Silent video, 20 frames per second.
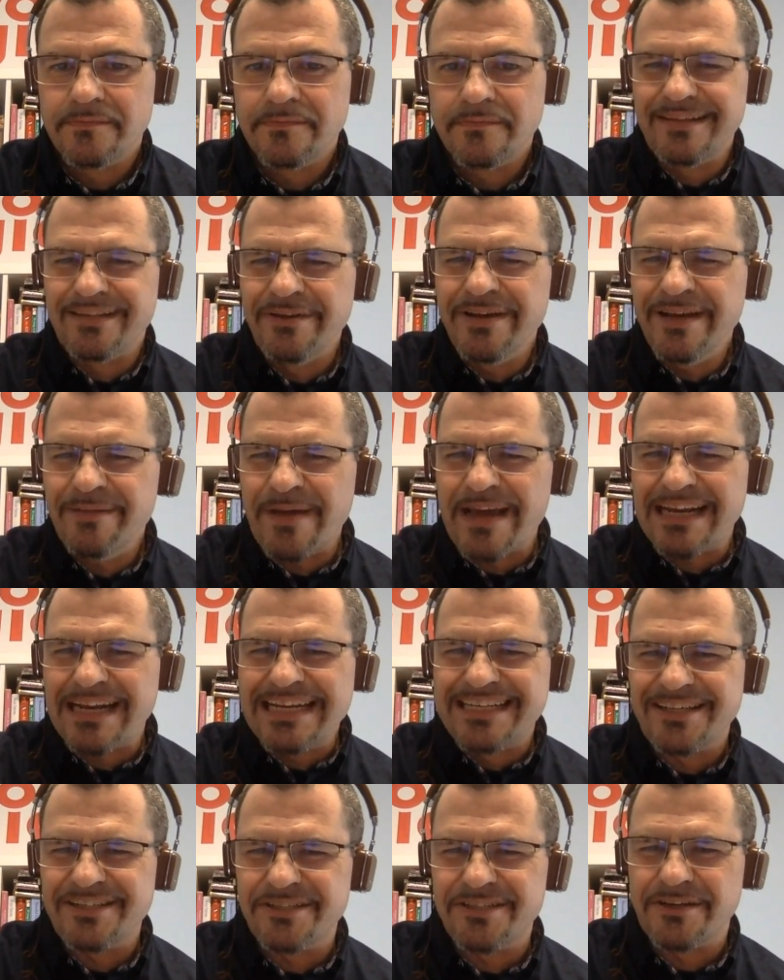Doing it badly
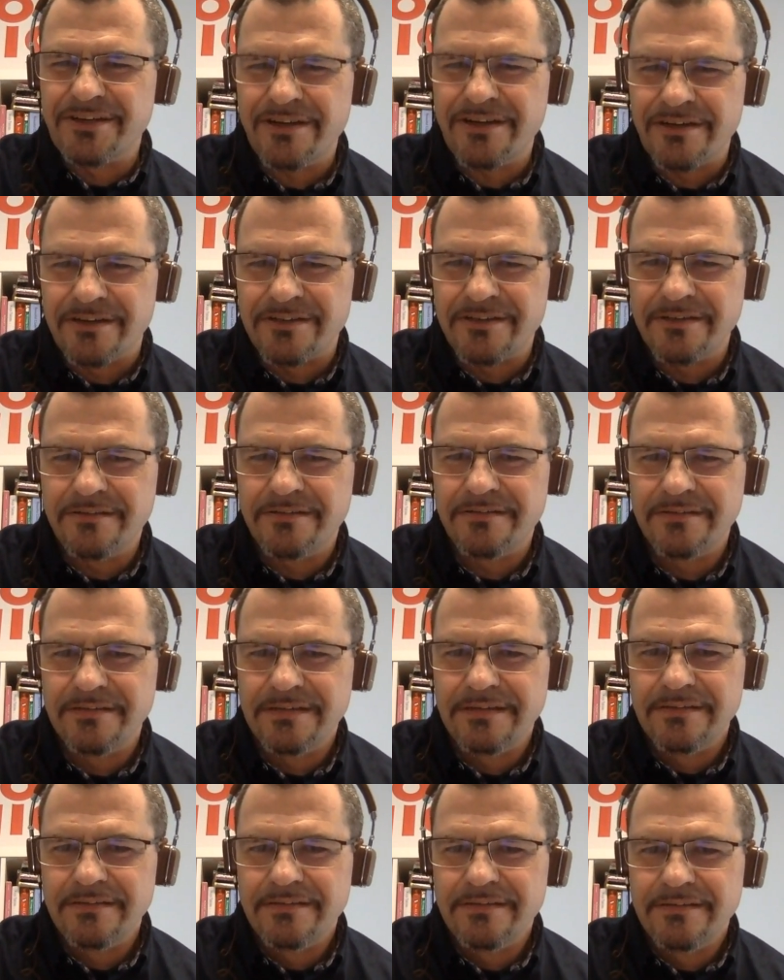doesn't hurt.
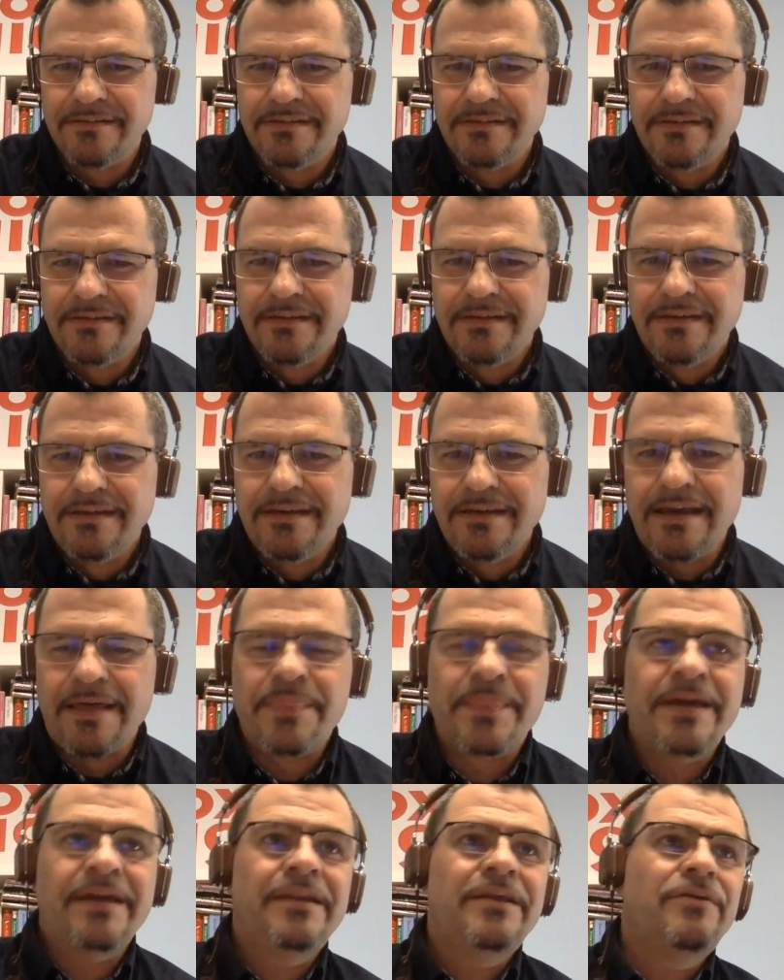
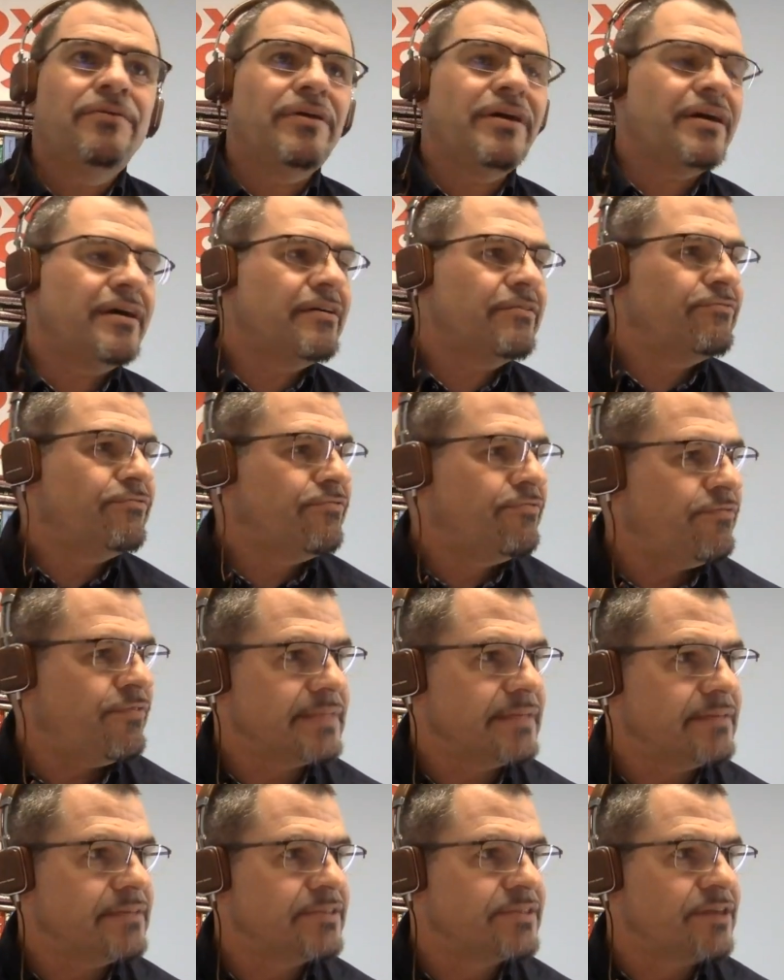And then you have
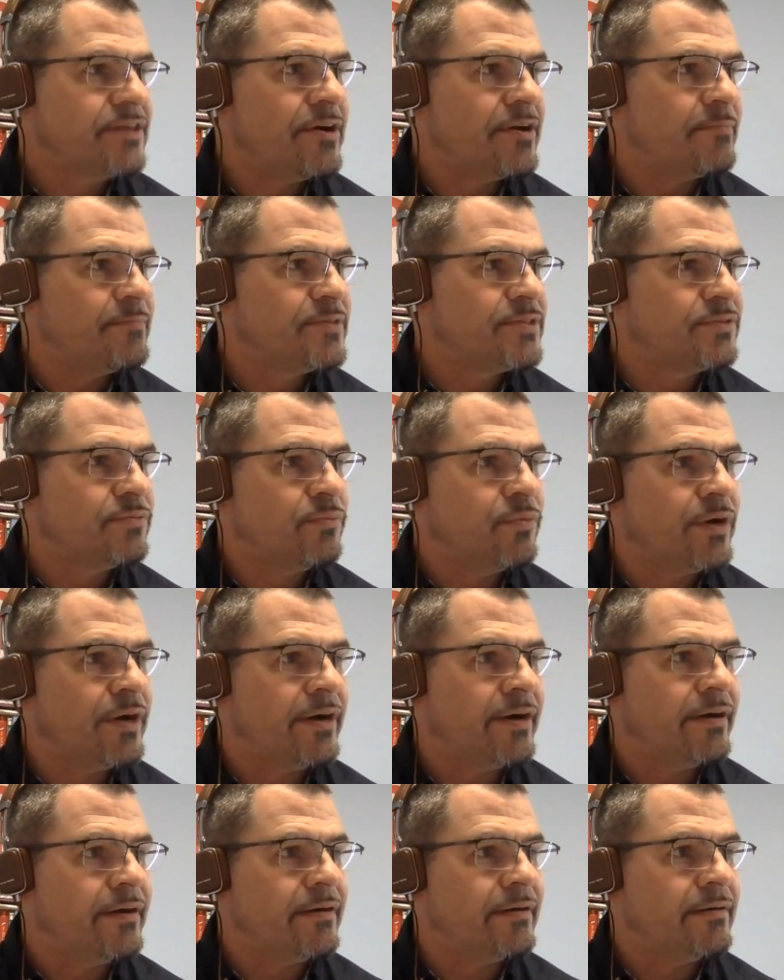startups
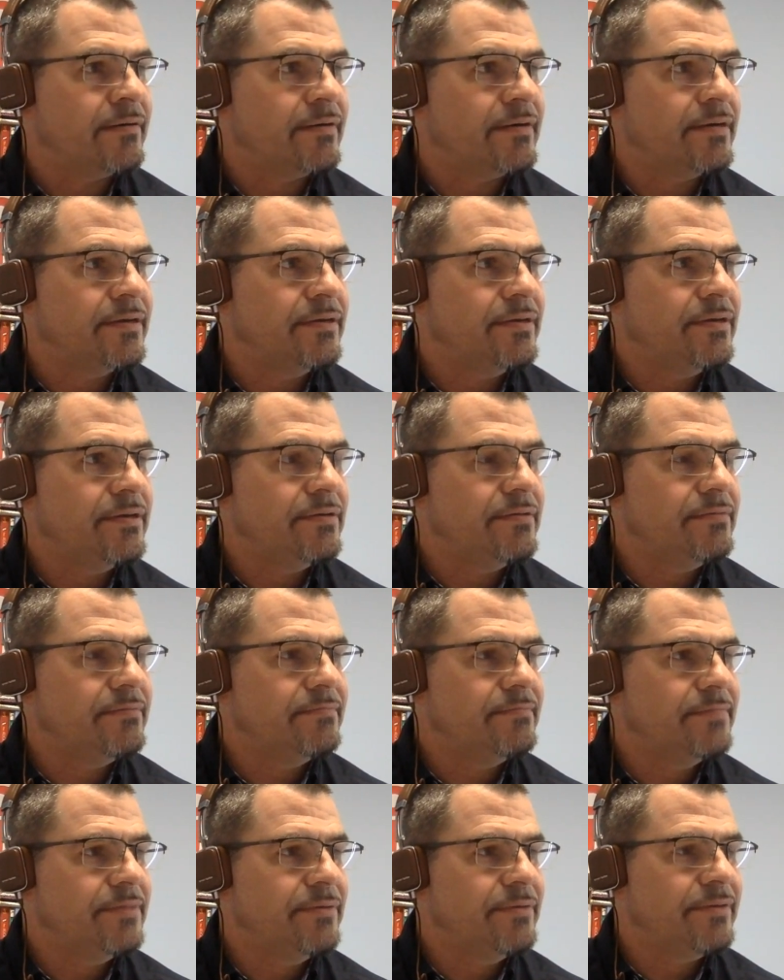where you
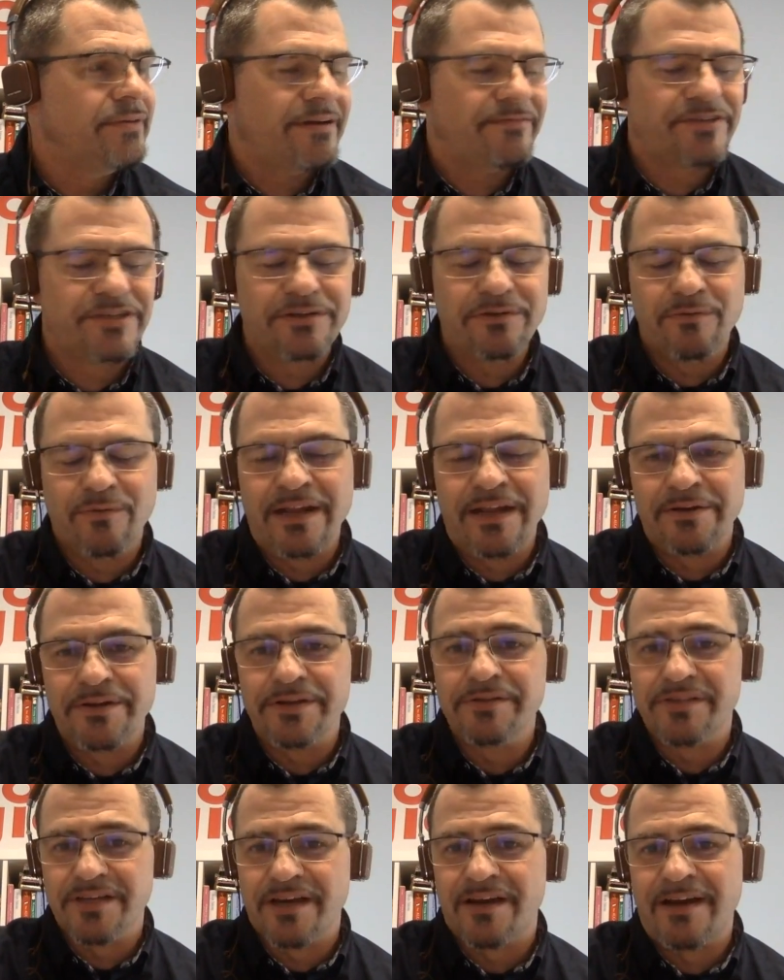either have to do it well or
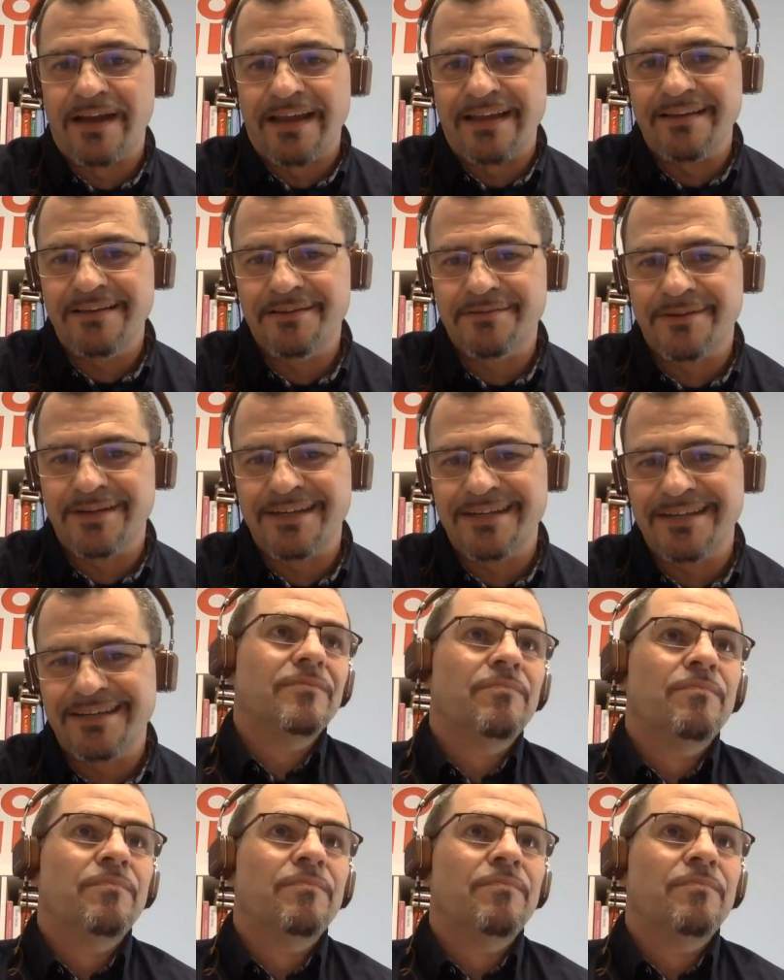you die, right?